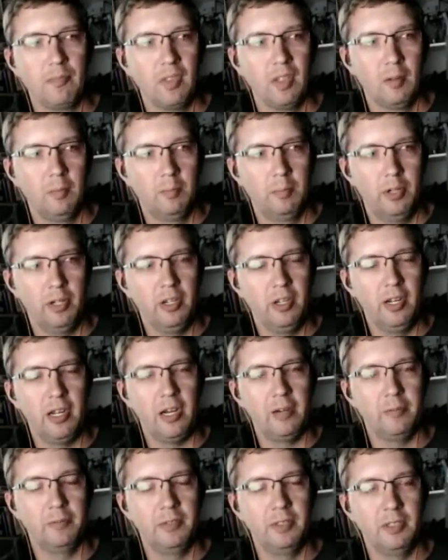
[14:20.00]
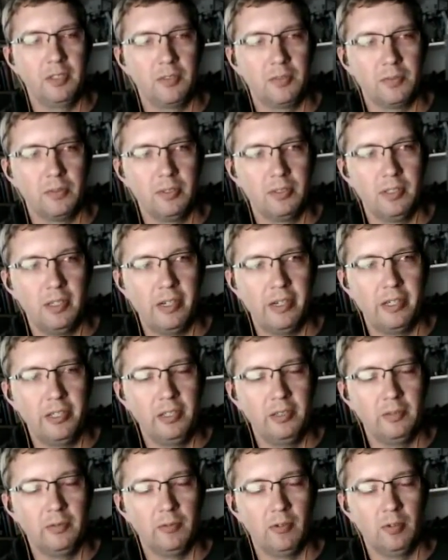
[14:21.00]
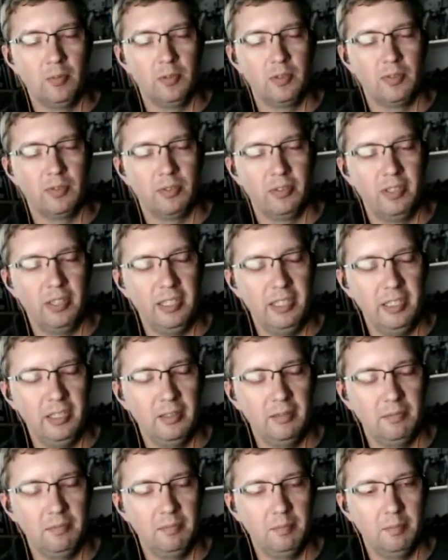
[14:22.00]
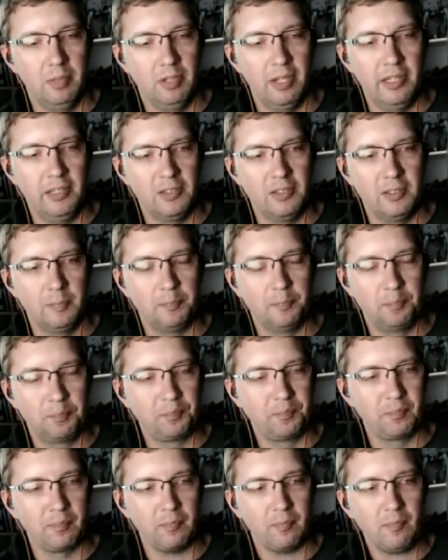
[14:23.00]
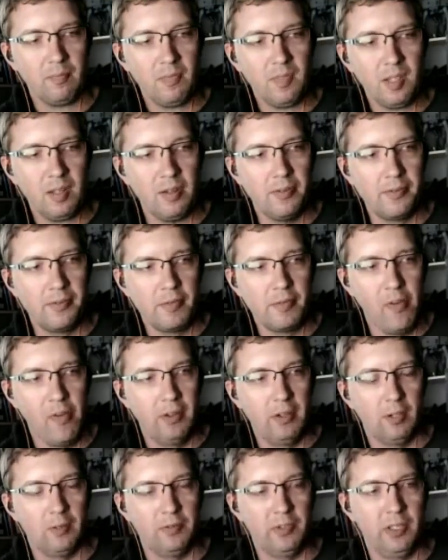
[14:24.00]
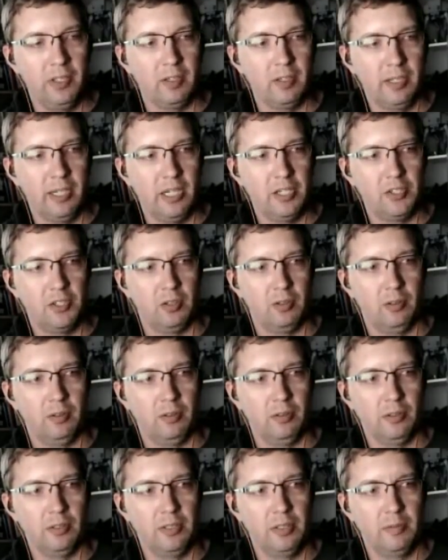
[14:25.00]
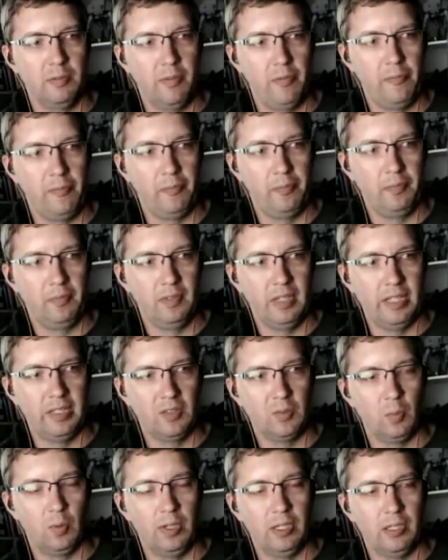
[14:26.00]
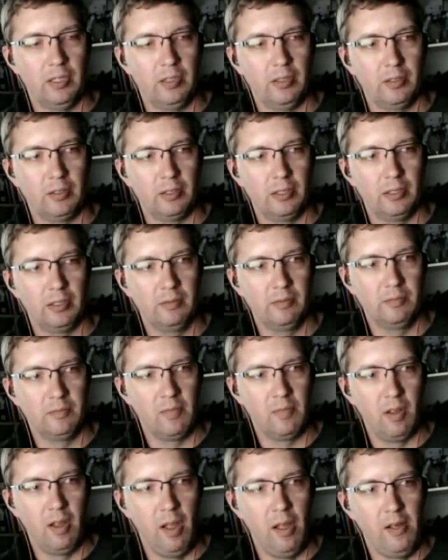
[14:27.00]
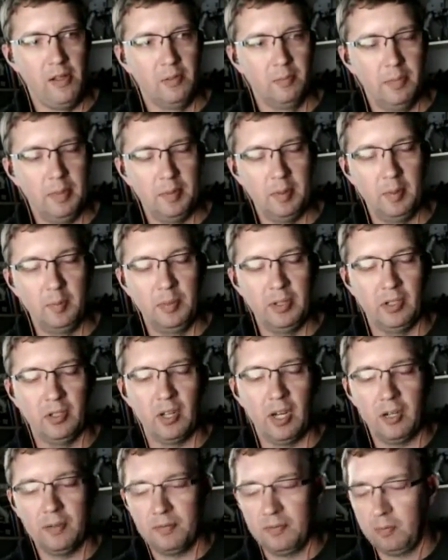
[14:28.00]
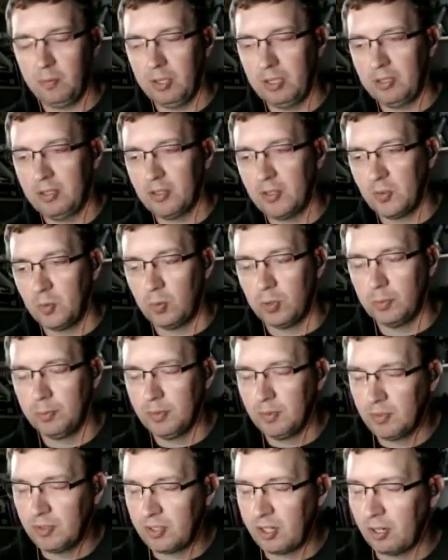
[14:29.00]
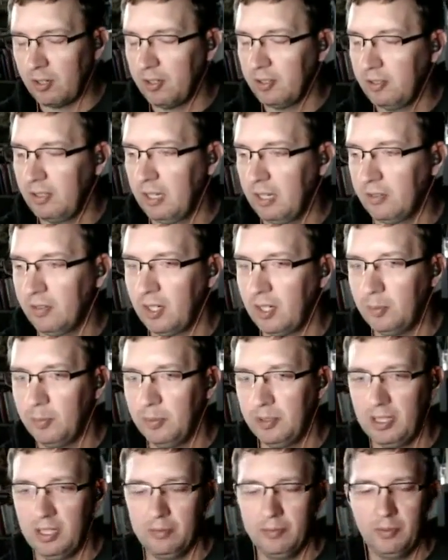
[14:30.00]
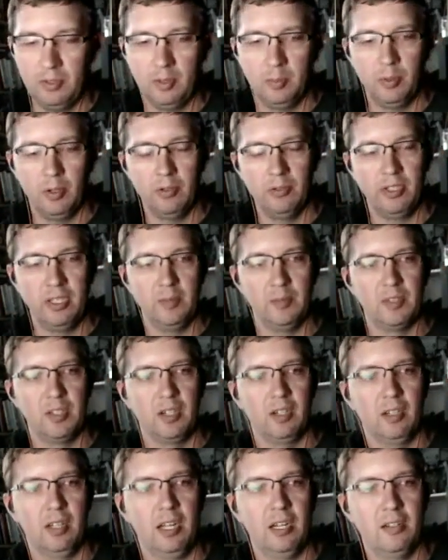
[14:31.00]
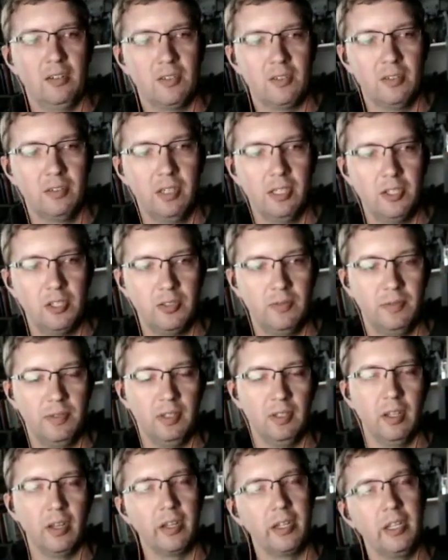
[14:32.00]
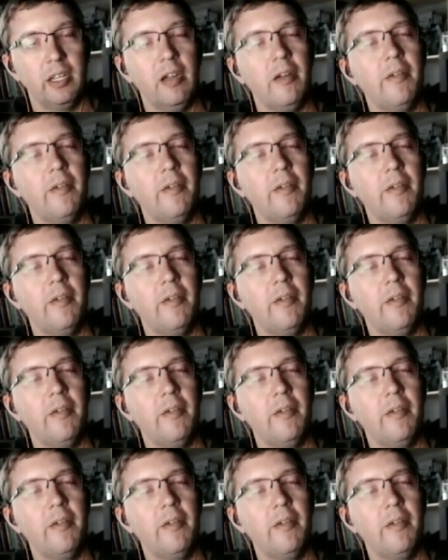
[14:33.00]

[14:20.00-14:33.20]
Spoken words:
Pretty good outfits for the uniforms for the Blaze, and hopefully they'll catch hold as well, or maybe build off what the Swarm have started down there, but they have 2 pro teams in Atlanta, so they should feel lucky.